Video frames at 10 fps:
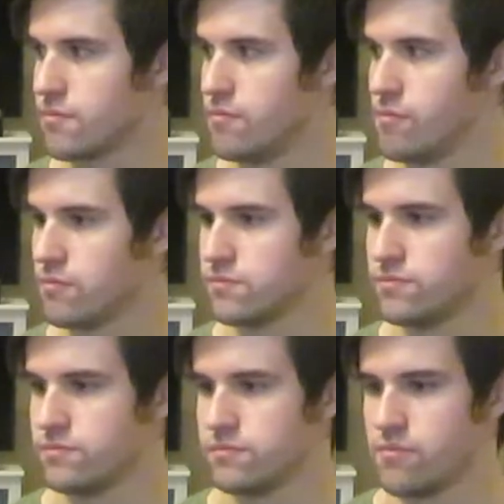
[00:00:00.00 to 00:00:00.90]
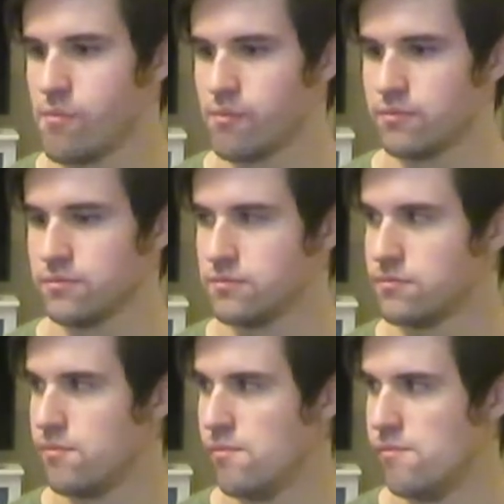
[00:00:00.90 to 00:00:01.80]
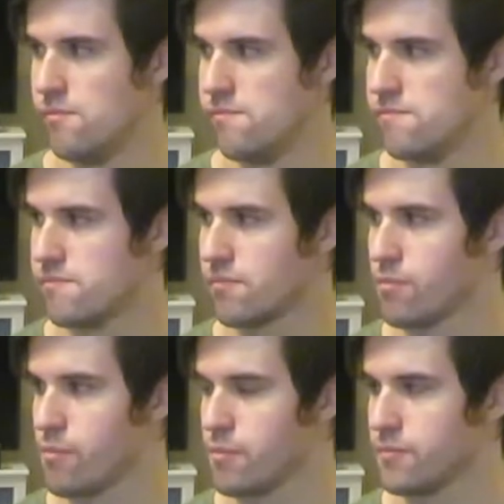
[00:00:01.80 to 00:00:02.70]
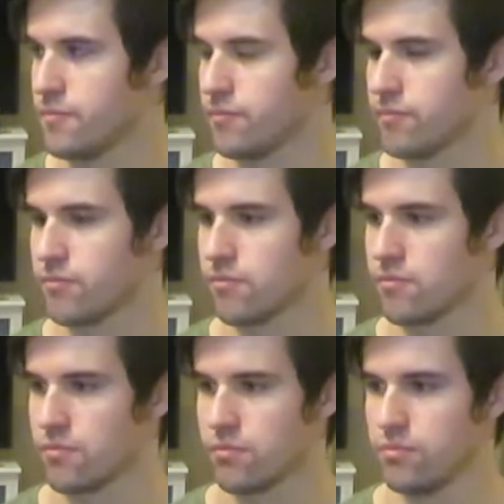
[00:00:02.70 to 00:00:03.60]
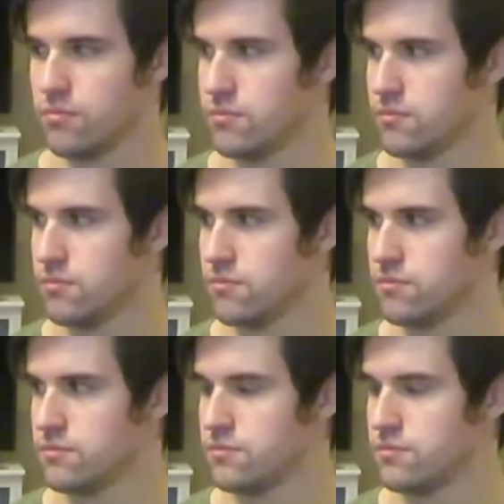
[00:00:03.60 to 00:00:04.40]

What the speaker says: The person shown says nothing.